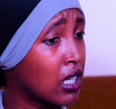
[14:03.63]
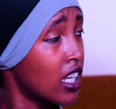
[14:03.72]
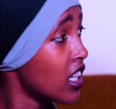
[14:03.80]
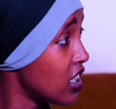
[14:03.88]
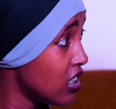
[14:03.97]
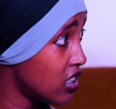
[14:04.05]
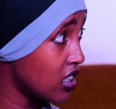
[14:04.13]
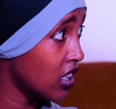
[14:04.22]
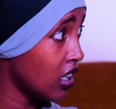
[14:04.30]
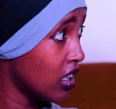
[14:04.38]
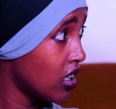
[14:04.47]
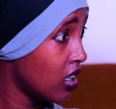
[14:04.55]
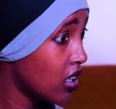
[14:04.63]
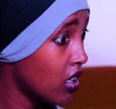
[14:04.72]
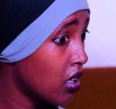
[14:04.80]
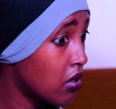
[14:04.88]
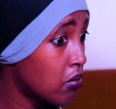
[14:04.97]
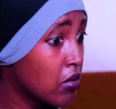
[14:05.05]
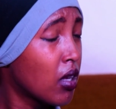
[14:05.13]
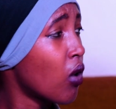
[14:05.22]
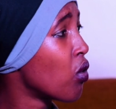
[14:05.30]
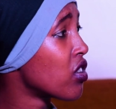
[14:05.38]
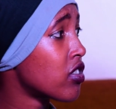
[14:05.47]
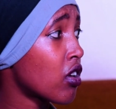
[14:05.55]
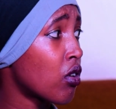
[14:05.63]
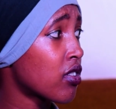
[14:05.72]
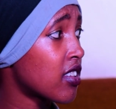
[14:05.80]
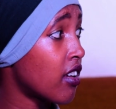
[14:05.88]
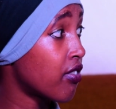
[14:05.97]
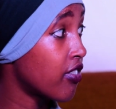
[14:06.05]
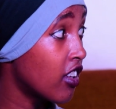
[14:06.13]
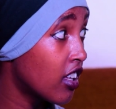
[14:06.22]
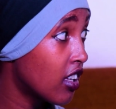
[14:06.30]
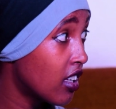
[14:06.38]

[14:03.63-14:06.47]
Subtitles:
naishi mi hawezi kosa fee,